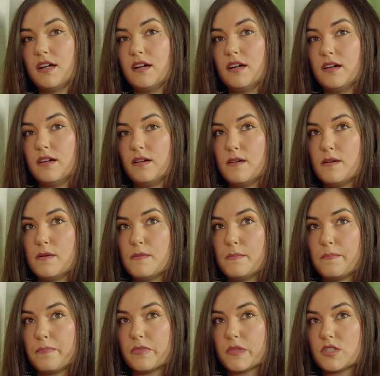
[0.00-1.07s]

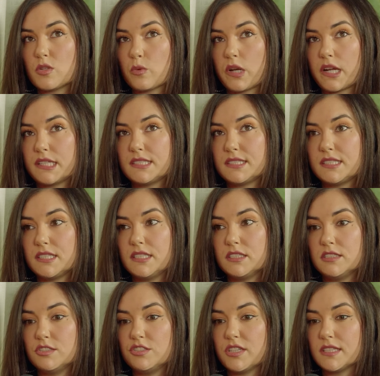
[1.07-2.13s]
Um, so when I see
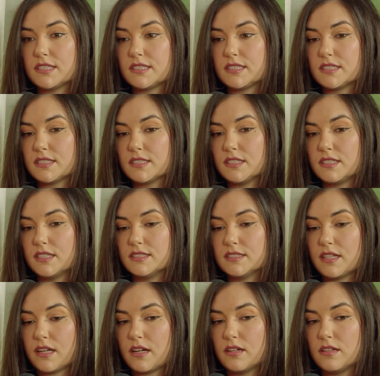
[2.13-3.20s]
injustice, it does
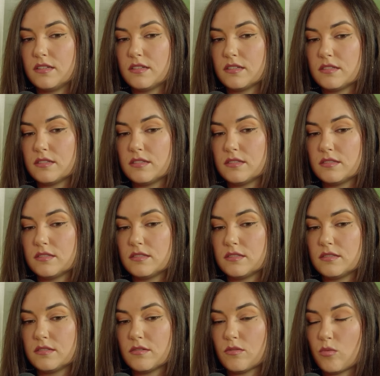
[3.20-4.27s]
not
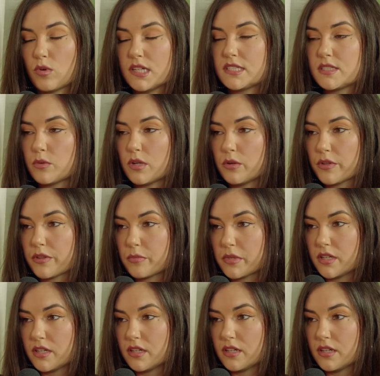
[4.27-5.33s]
rests well with
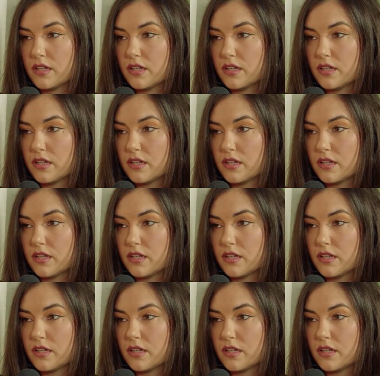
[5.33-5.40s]
me.